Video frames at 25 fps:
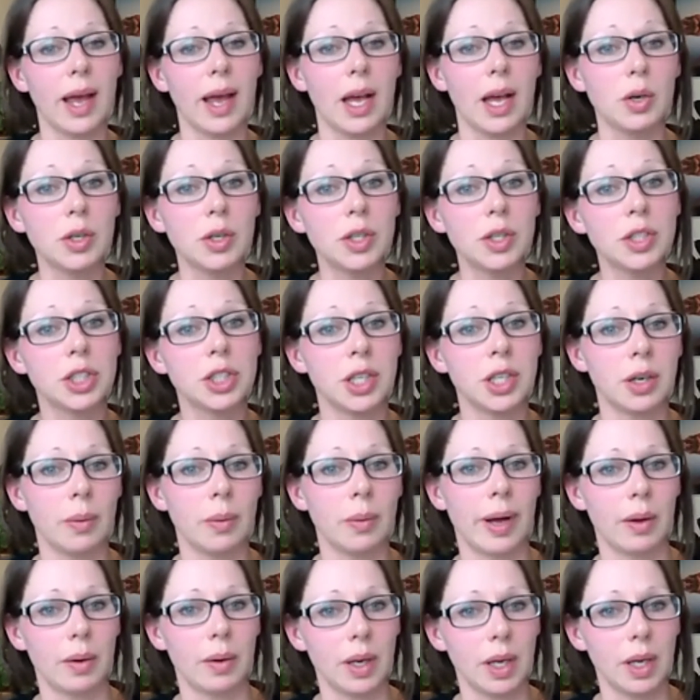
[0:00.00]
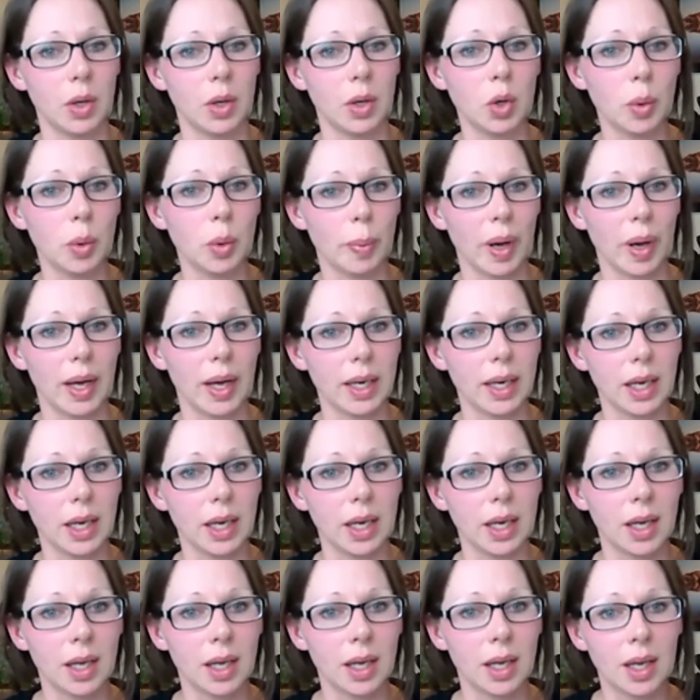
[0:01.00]
energy around in your
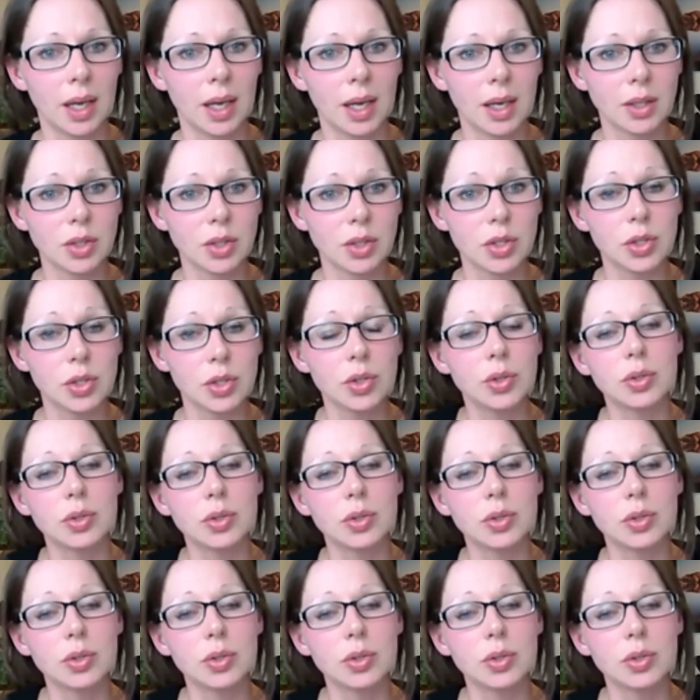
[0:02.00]
body to